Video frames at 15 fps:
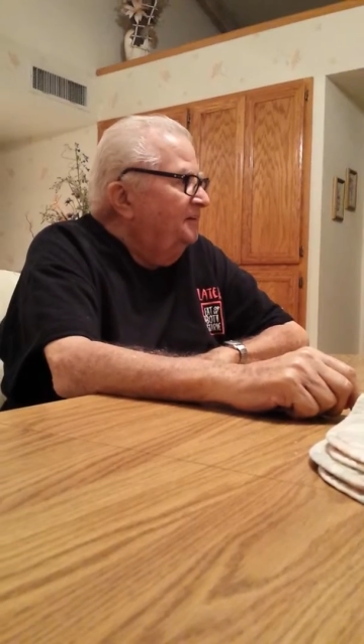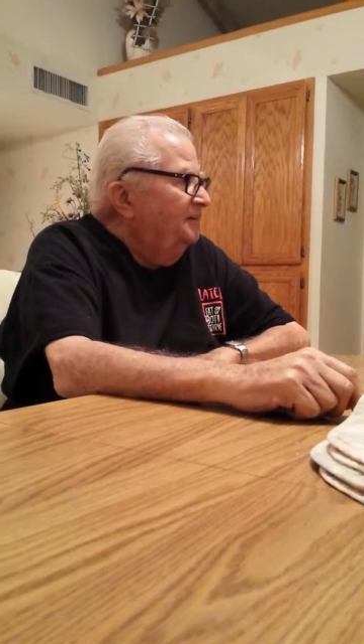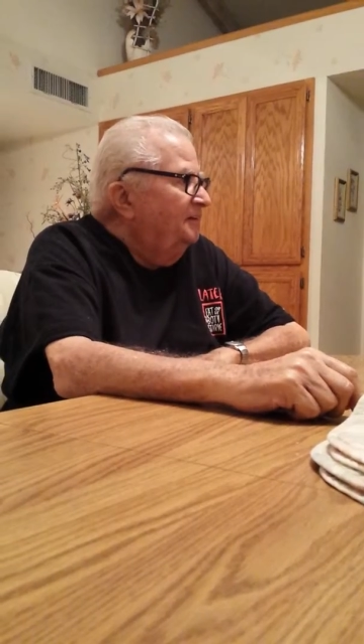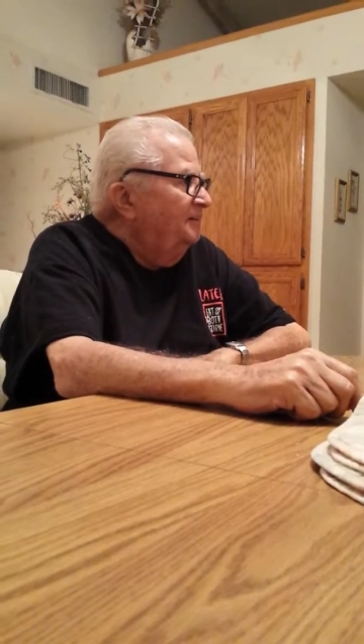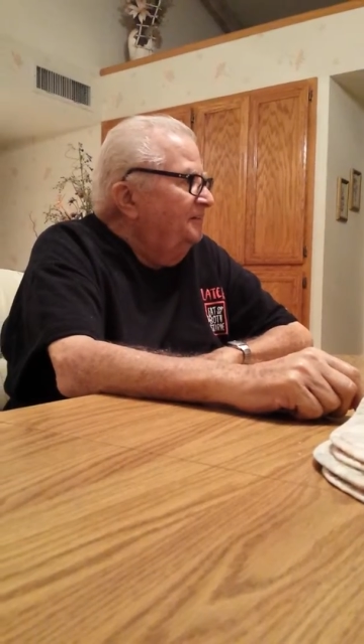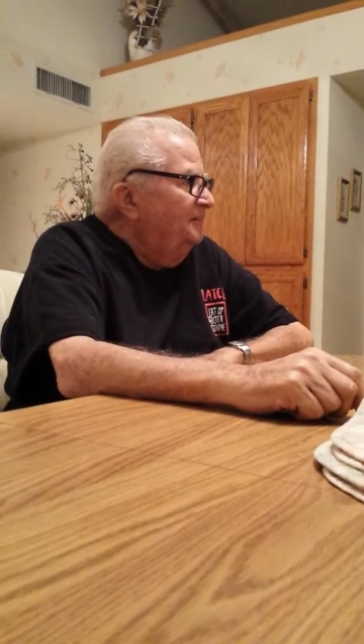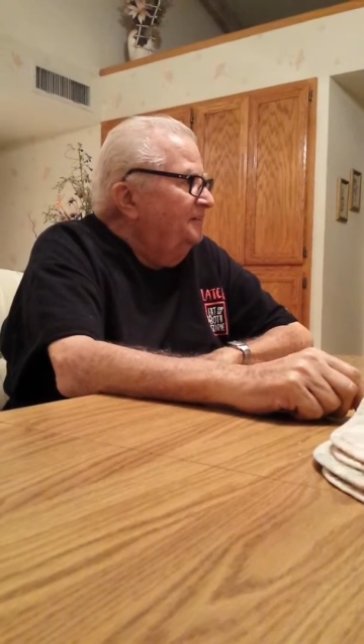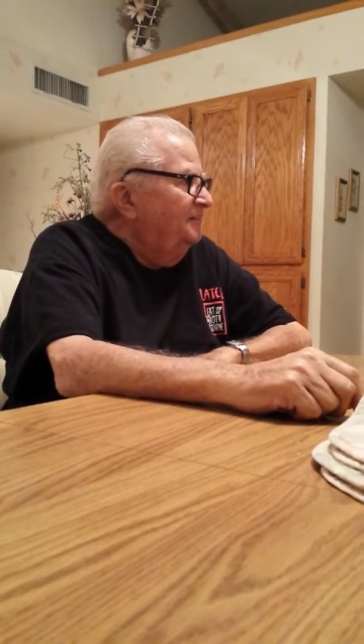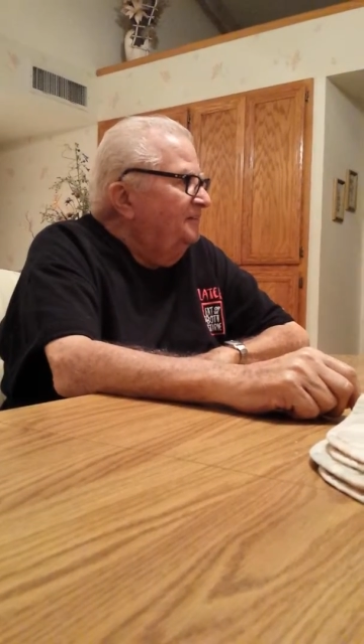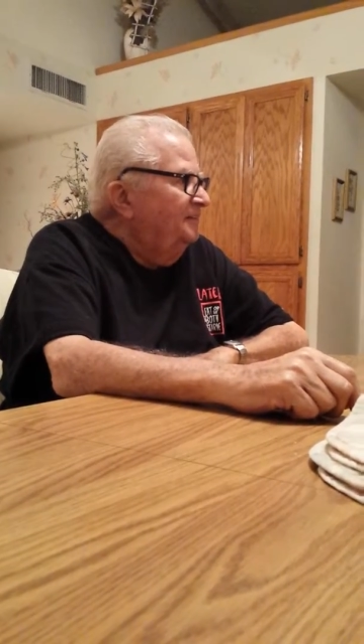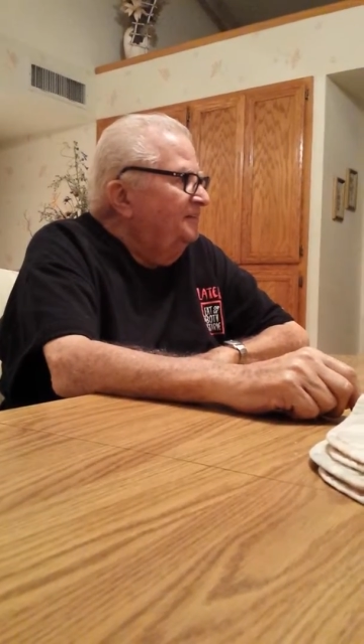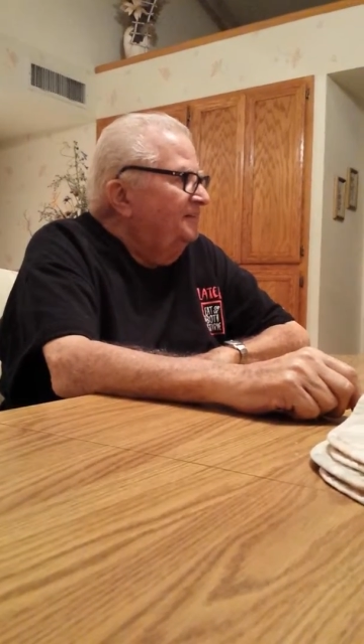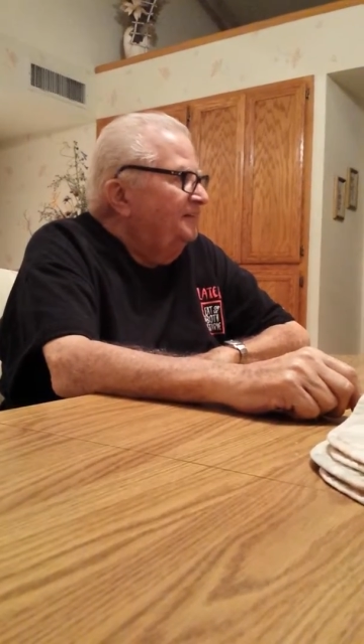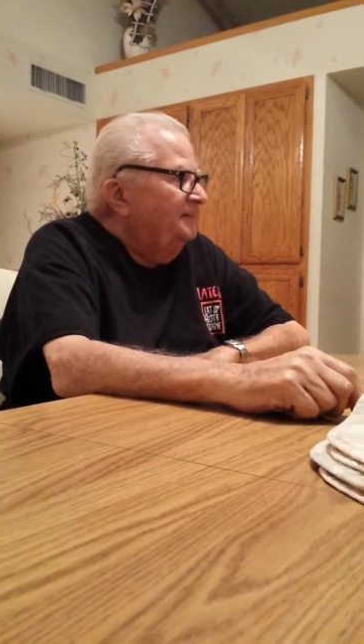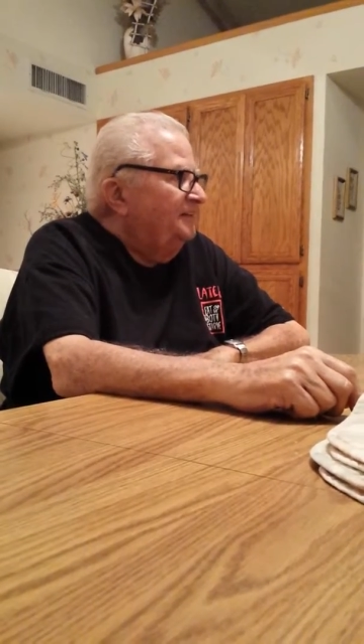You know,
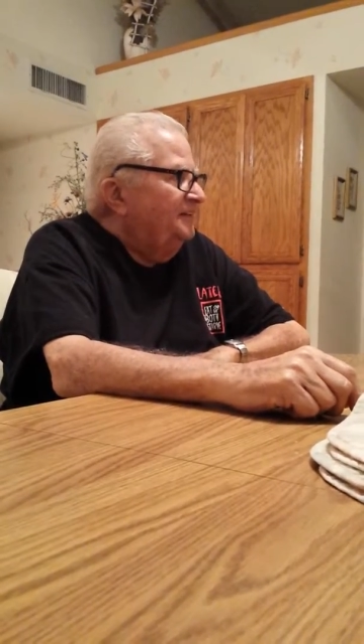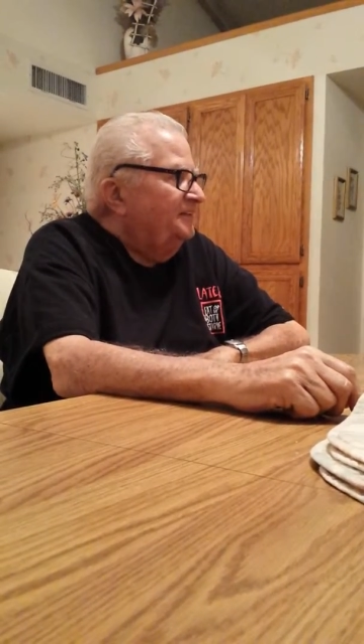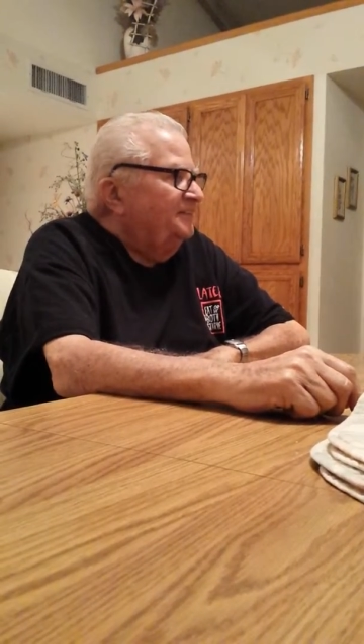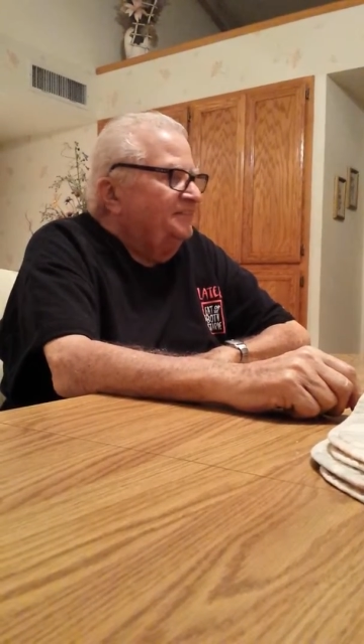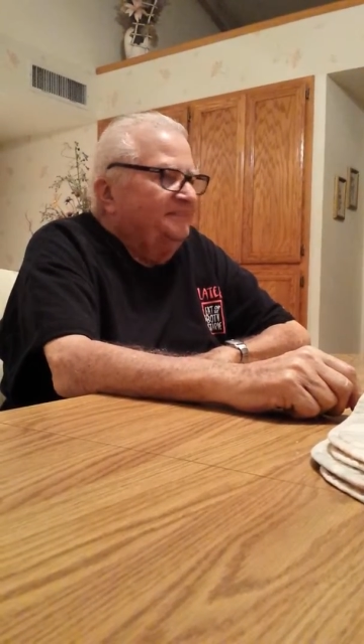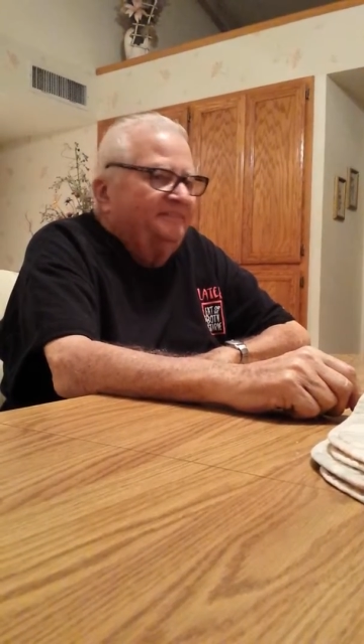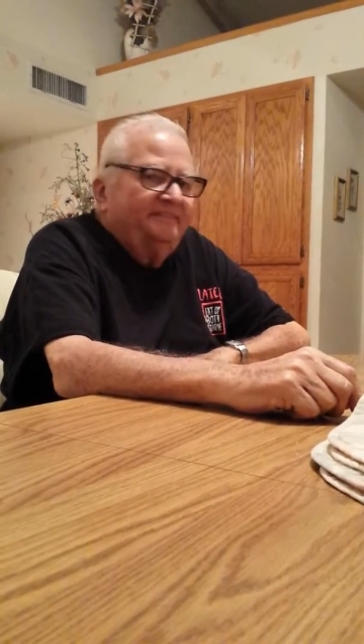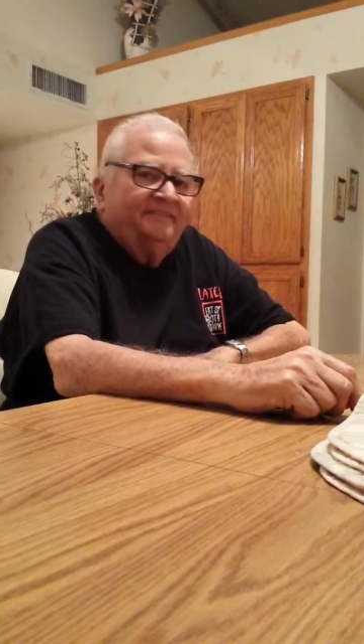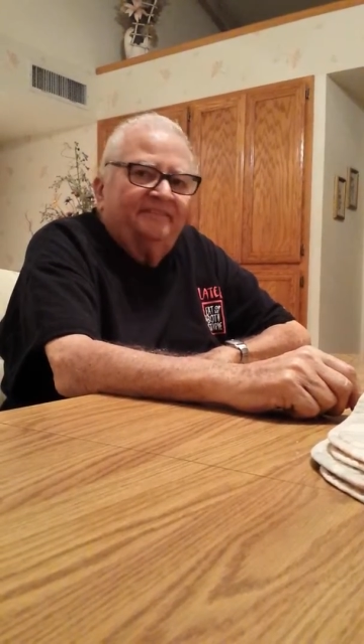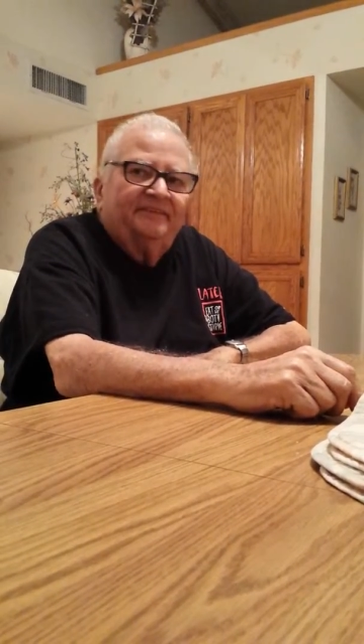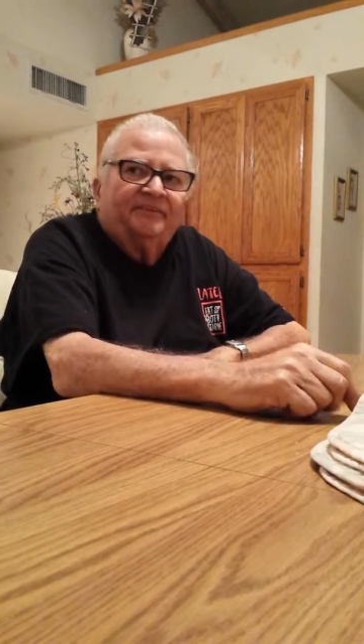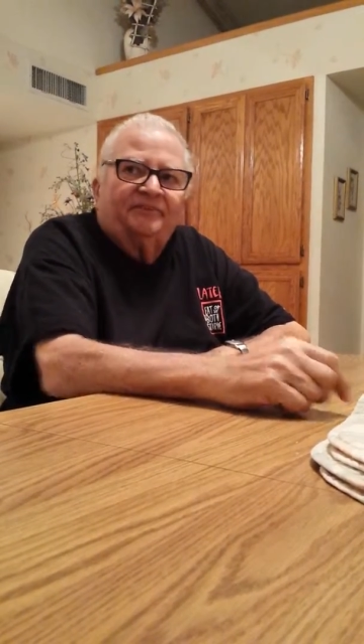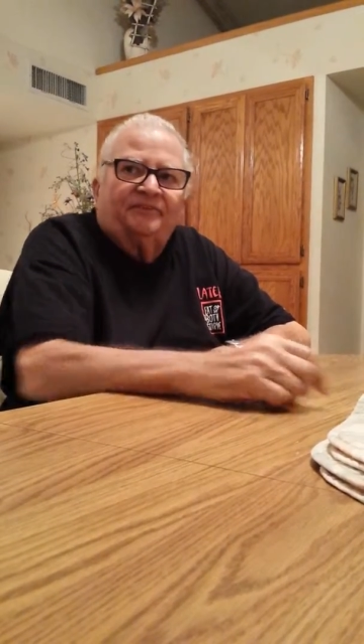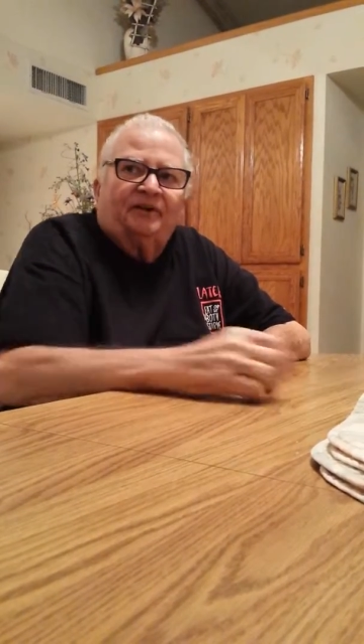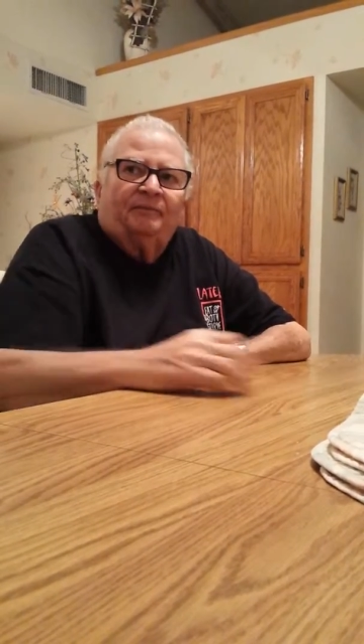it just
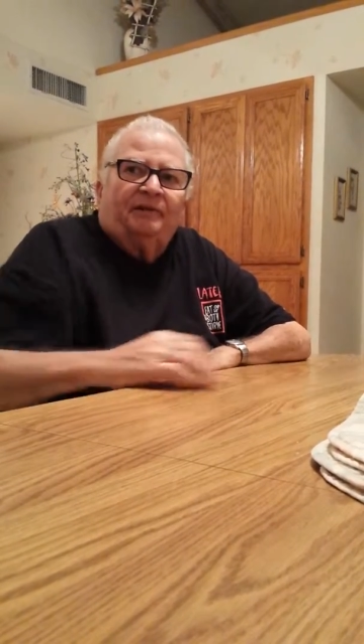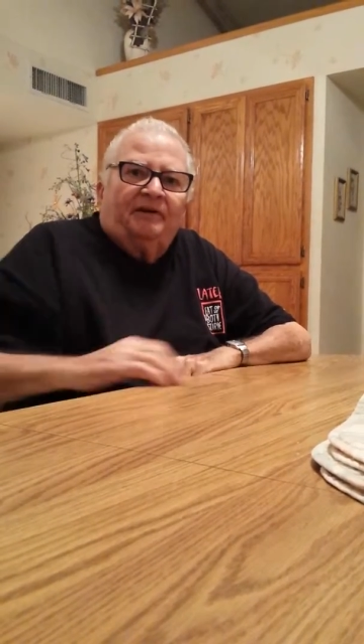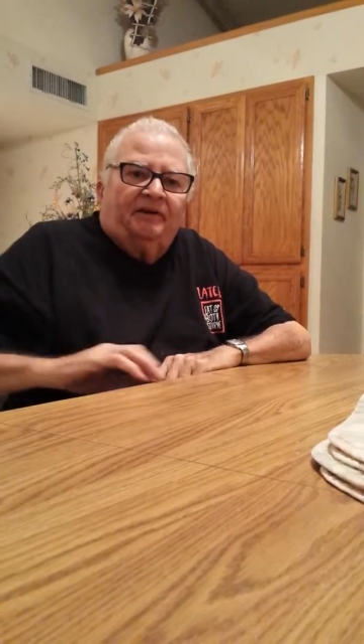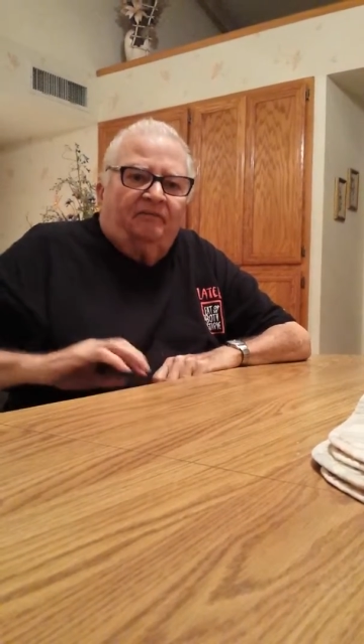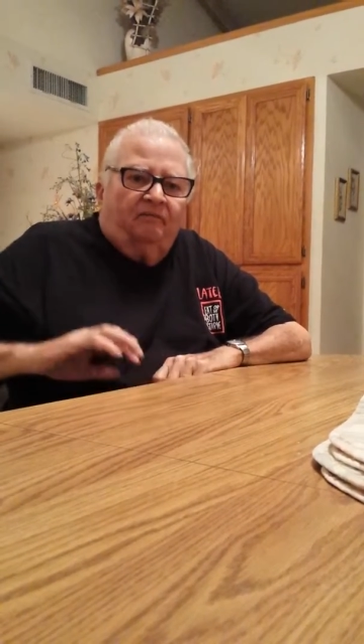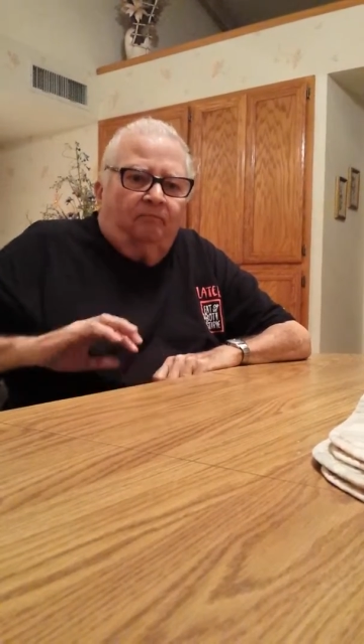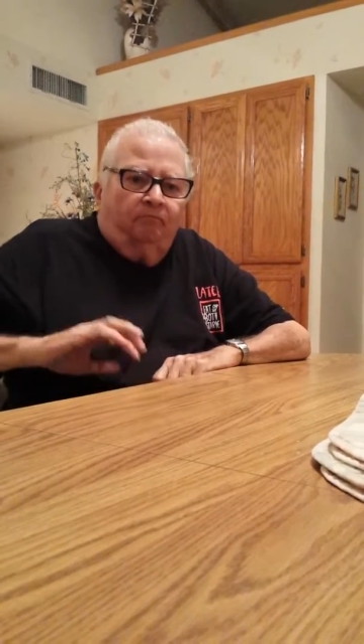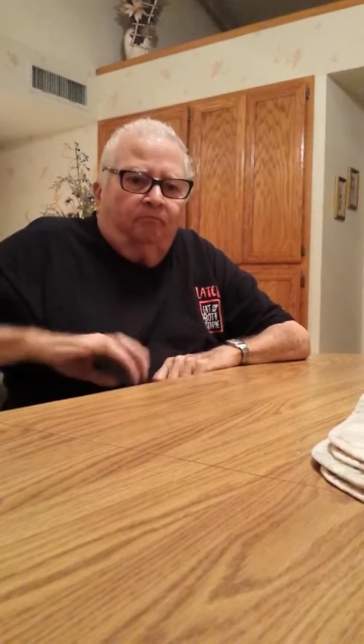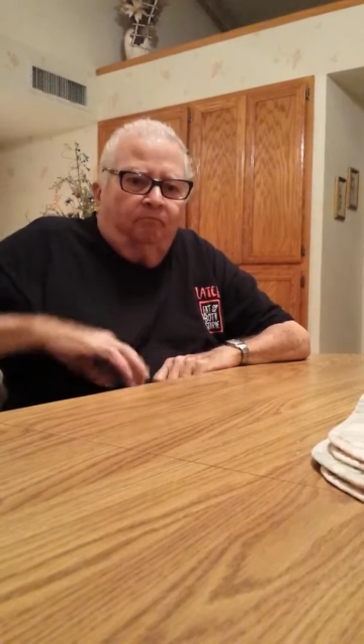your stomach gets